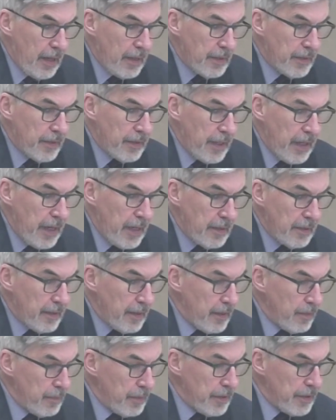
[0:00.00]
To that,
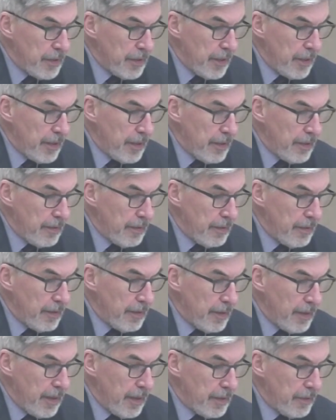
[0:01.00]
I would say
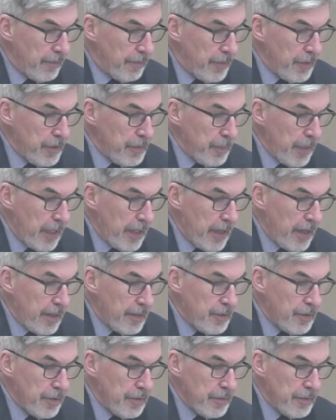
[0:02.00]
I deferred my
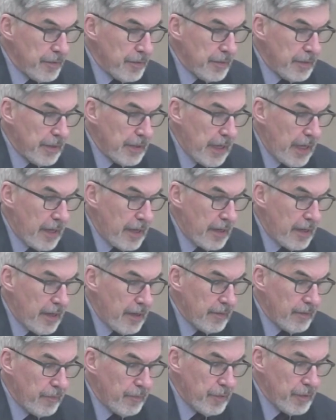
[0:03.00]
answers to today
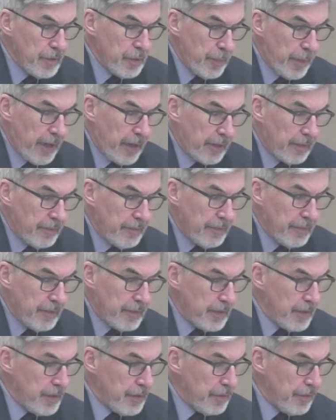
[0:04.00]
out of respect for the
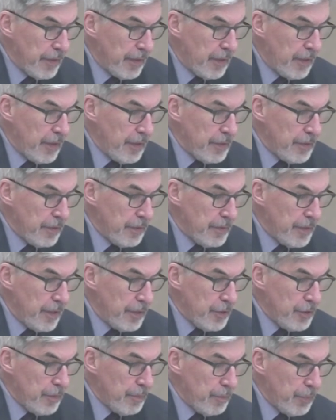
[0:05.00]
district
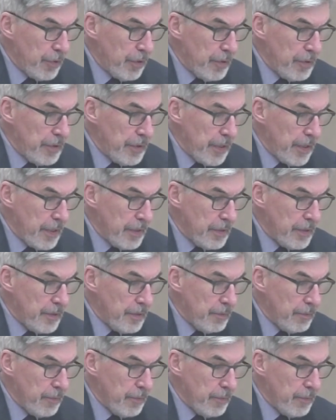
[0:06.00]
consultation process,